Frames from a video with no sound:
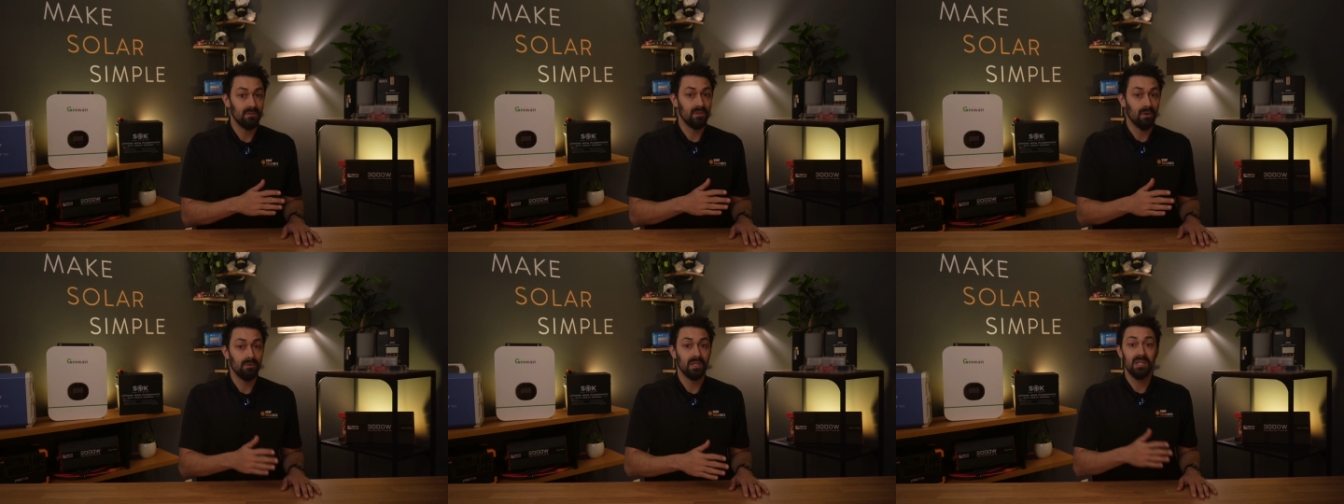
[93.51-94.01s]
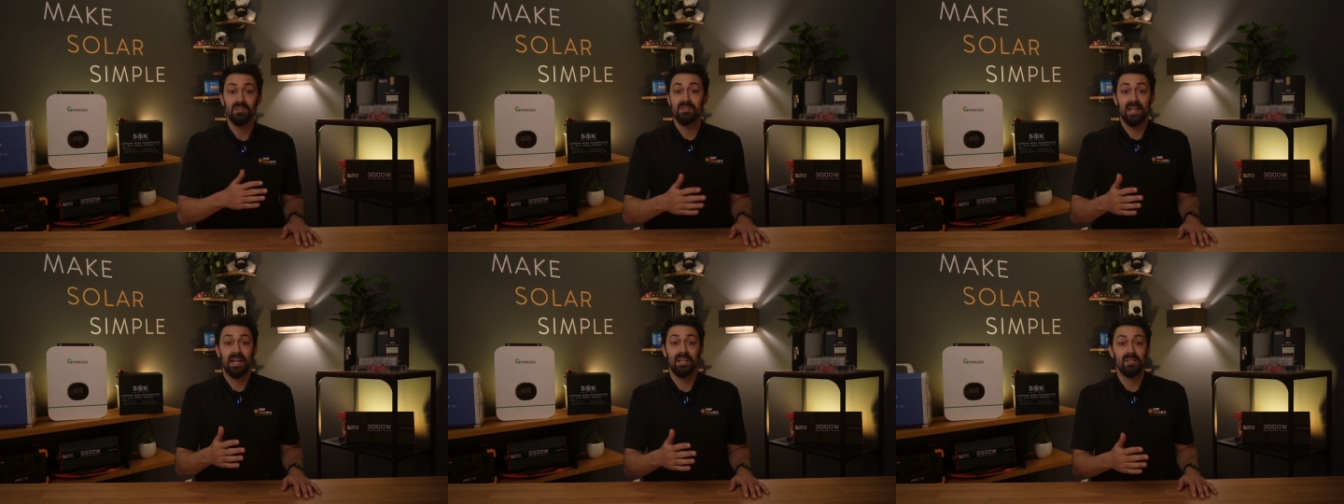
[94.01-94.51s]
you don't need a
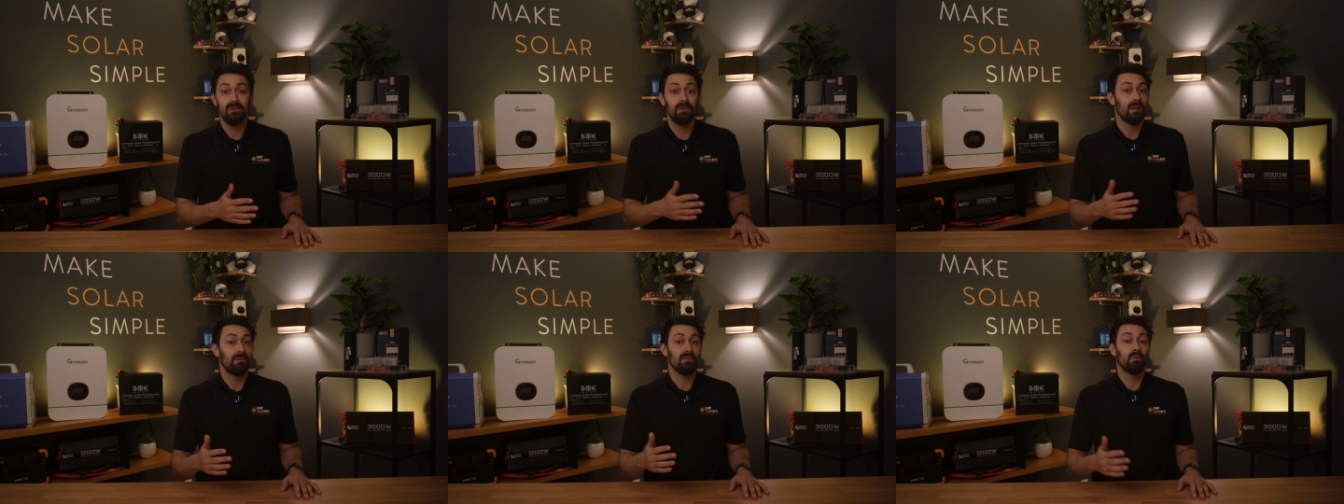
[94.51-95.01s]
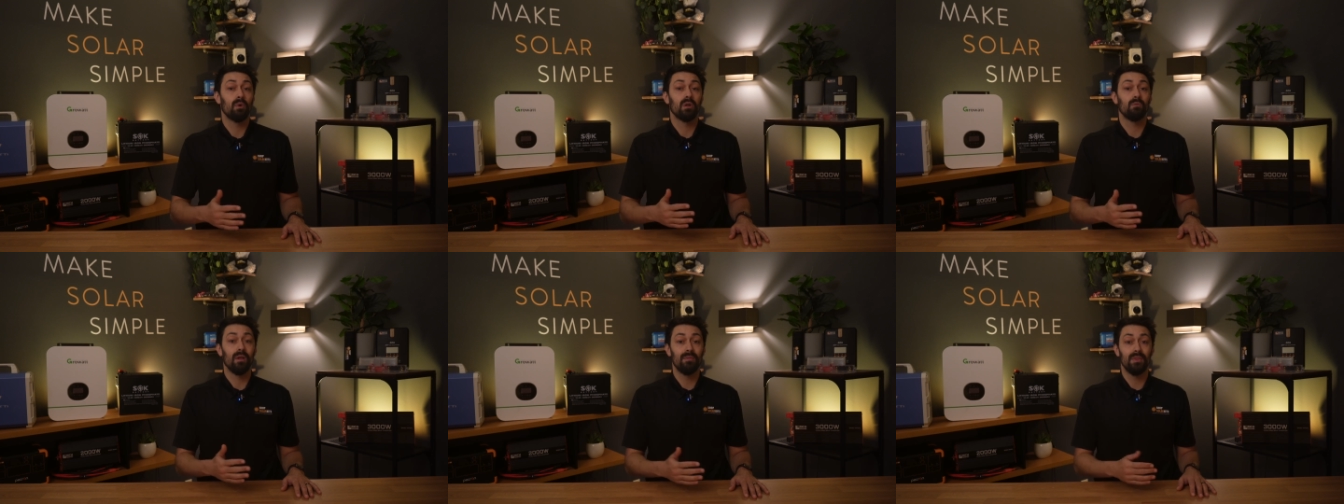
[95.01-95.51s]
second unit if you want to
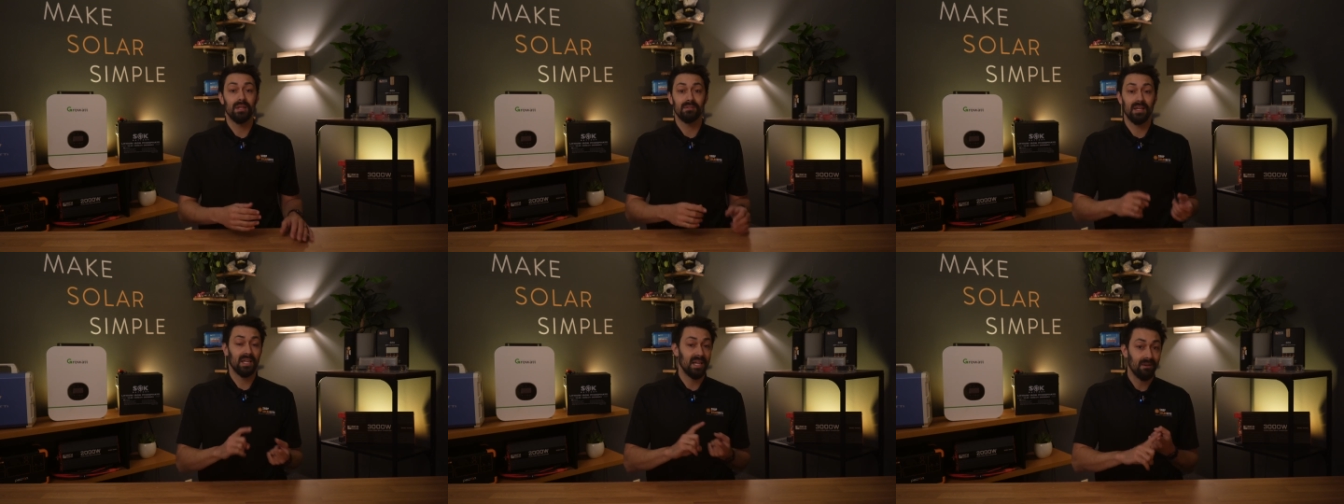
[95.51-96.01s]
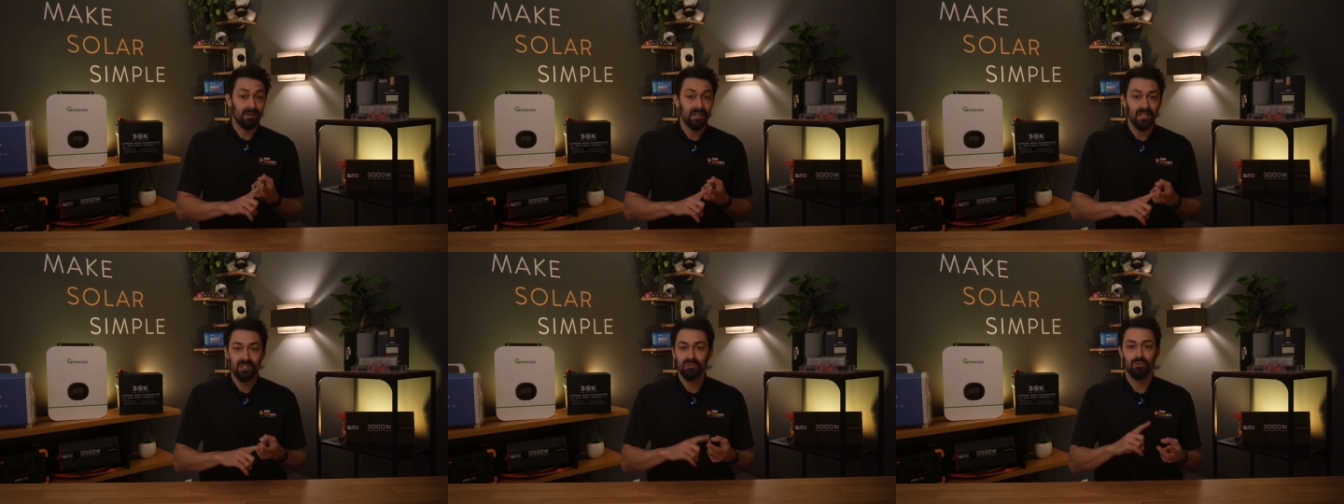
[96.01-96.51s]
run things like an air
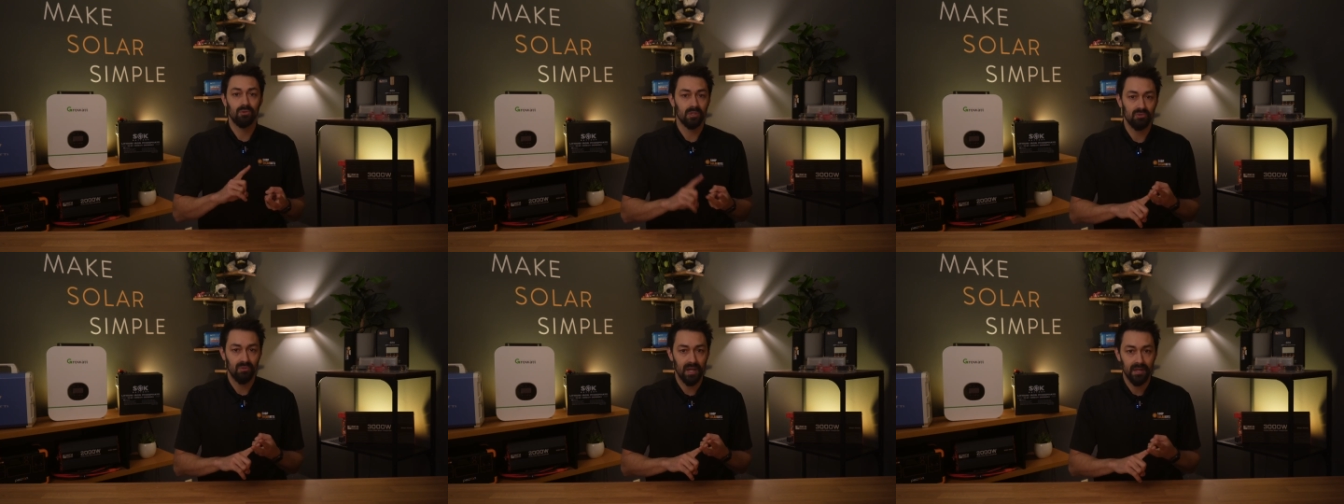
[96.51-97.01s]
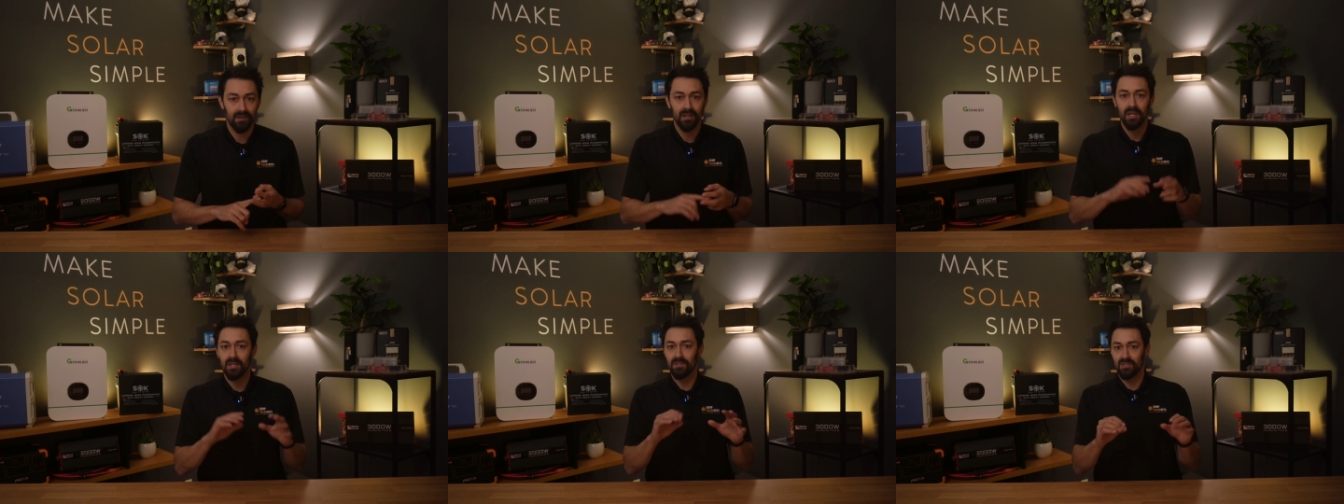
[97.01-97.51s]
conditioner or a dryer.
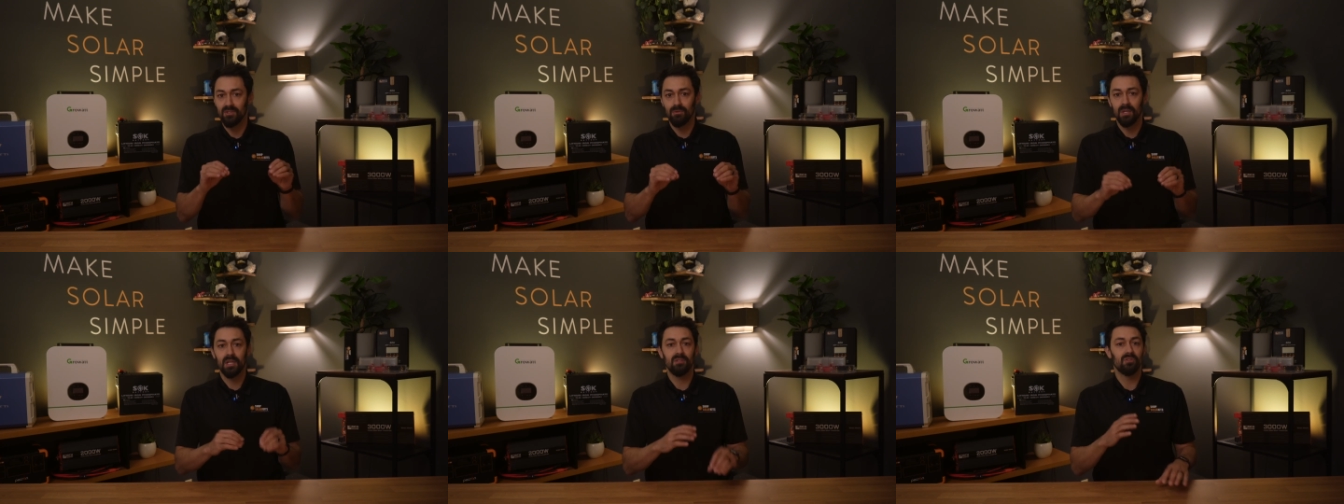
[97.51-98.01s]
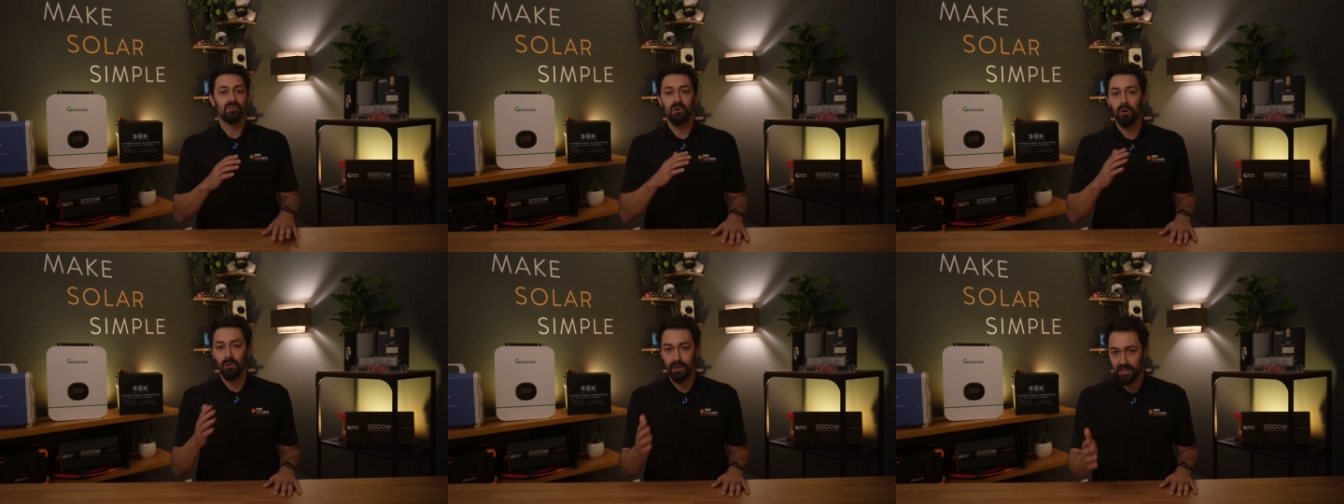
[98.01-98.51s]
This unit can just
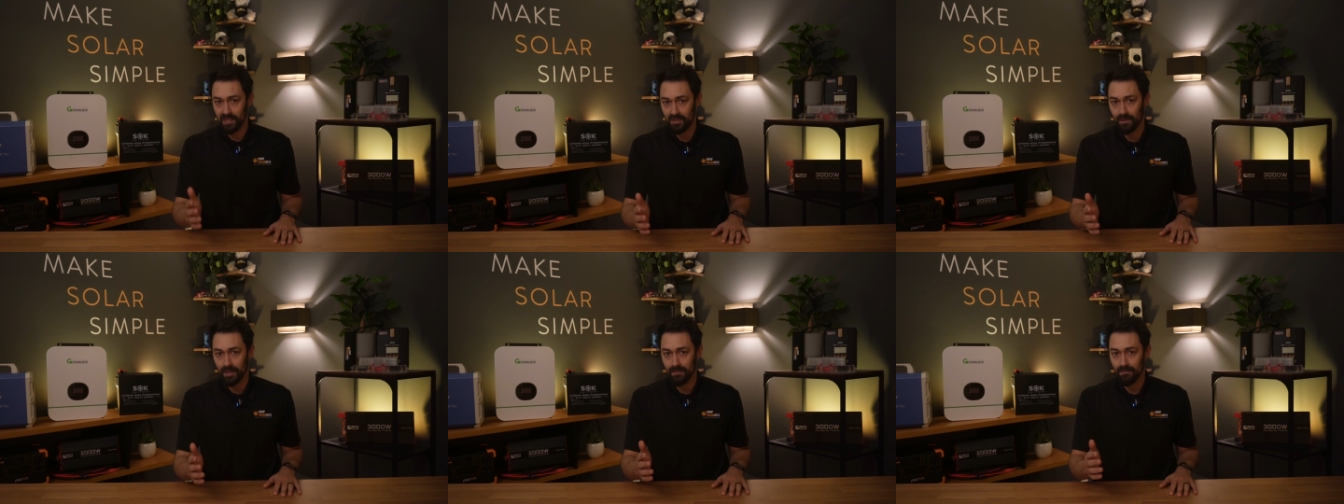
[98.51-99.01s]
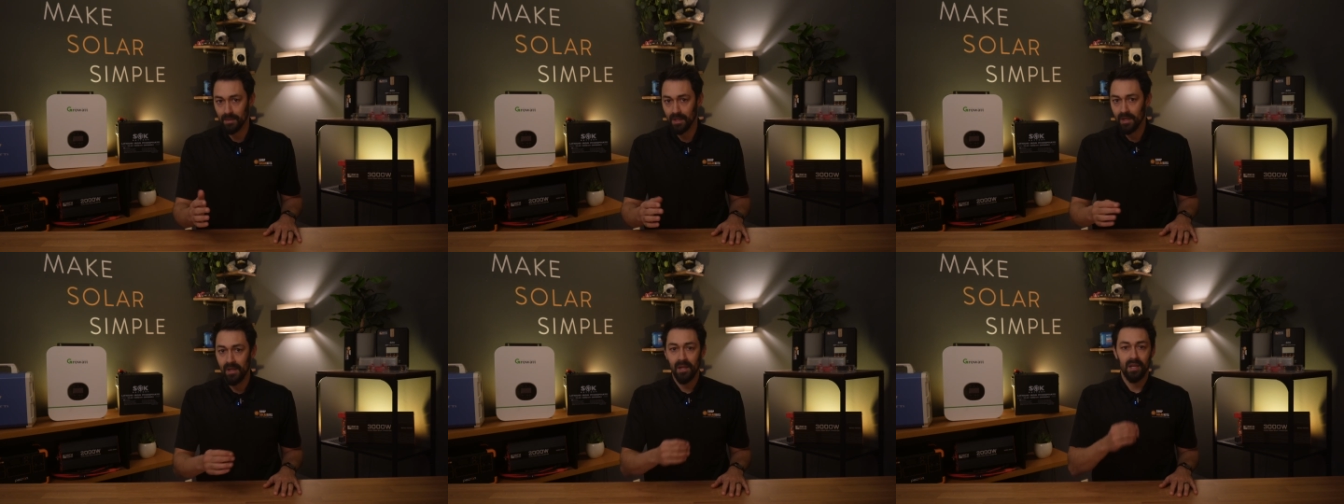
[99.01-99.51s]
already do it.
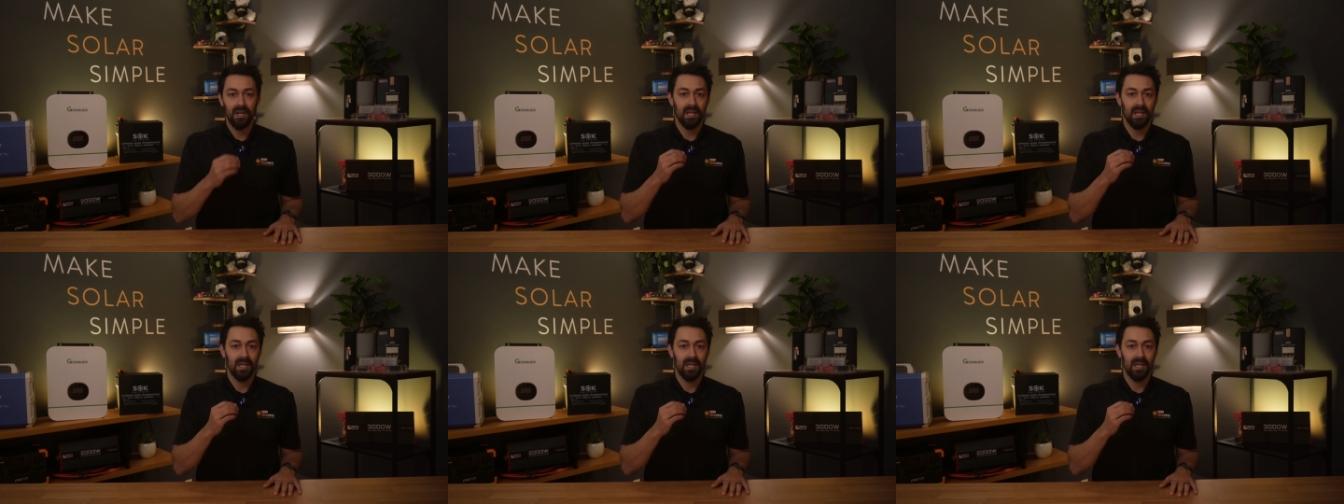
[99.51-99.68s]
It